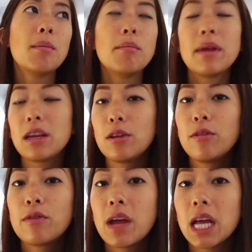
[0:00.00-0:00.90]
Meet new
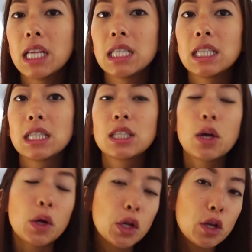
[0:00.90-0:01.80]
friends,
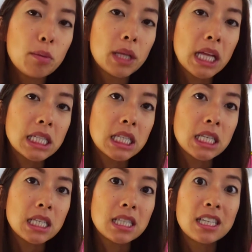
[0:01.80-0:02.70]
go to new
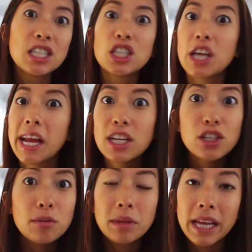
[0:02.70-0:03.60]
places, change
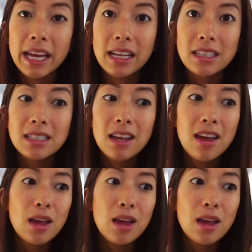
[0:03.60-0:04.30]
your plans.